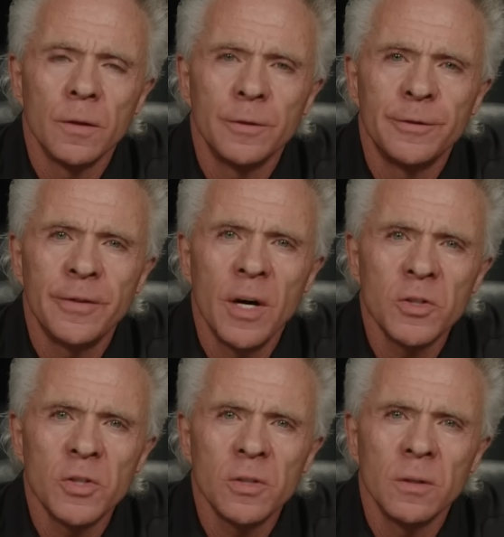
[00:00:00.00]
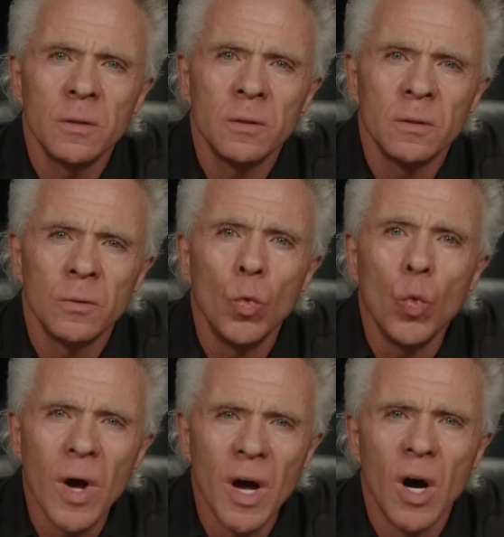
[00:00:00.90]
function
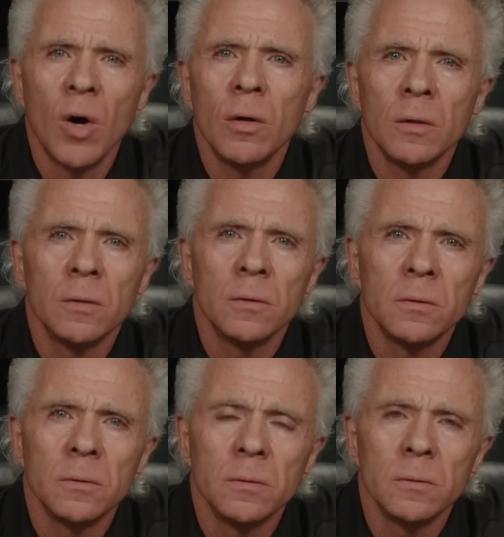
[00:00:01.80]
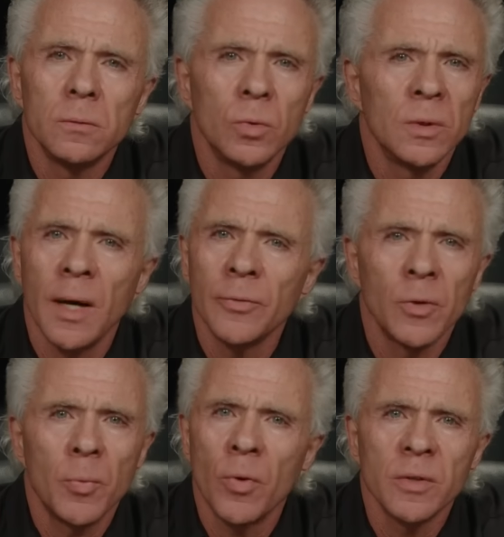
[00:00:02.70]
well without
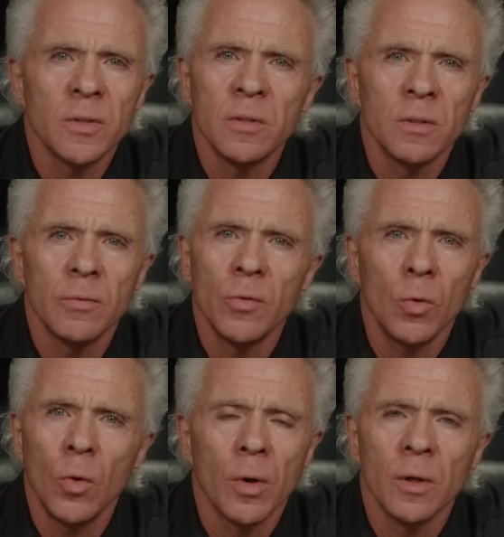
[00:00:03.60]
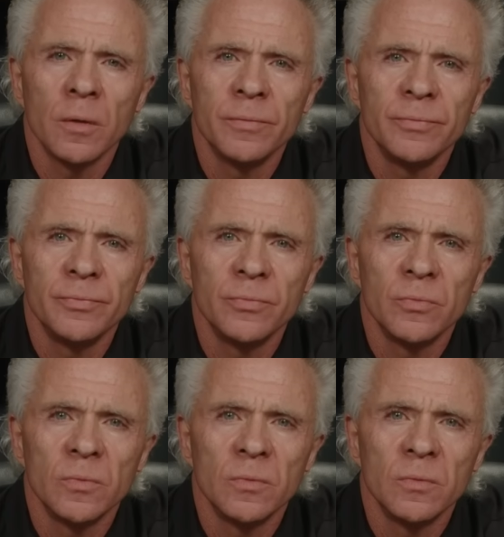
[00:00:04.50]
the presence of the Lord.
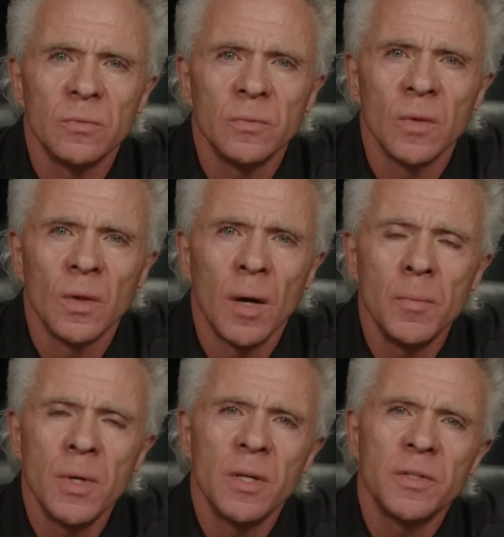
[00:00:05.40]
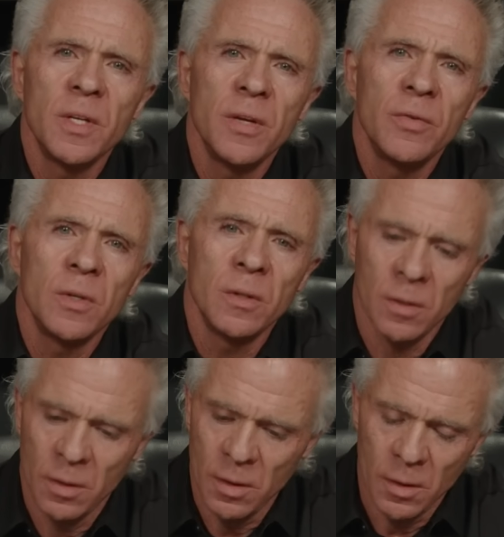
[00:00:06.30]
I mean, it's even